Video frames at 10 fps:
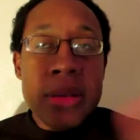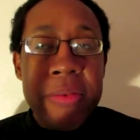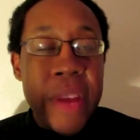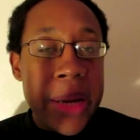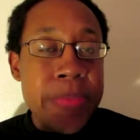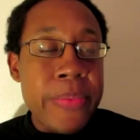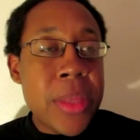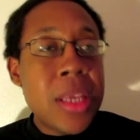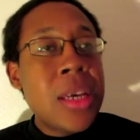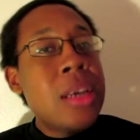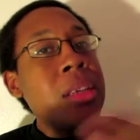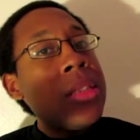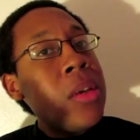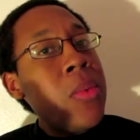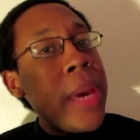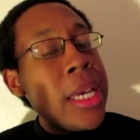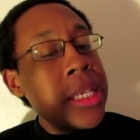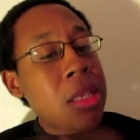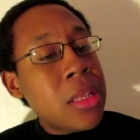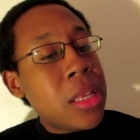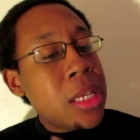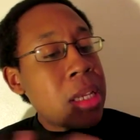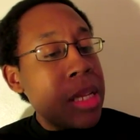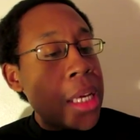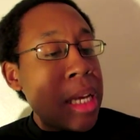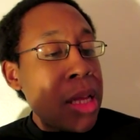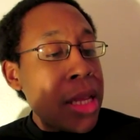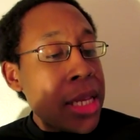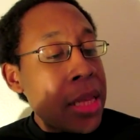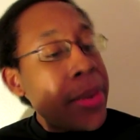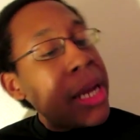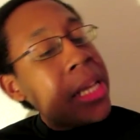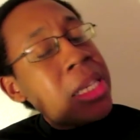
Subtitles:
right? So Wes looked at the painting.